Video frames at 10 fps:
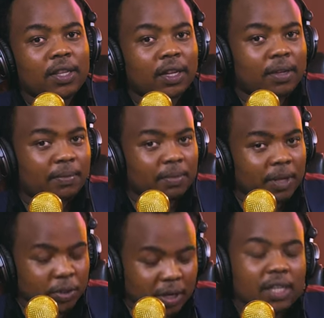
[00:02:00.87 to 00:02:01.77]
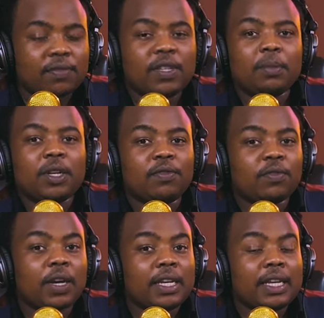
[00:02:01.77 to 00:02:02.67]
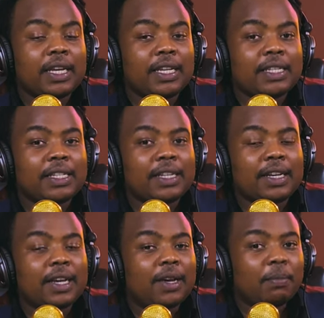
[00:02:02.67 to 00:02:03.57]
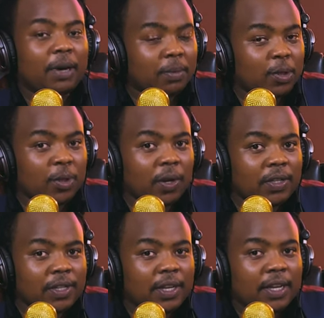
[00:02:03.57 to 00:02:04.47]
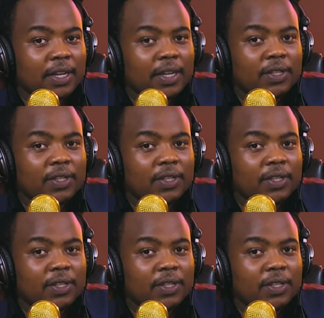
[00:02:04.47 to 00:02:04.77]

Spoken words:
are the educative segment. And Friday is Bible Talks.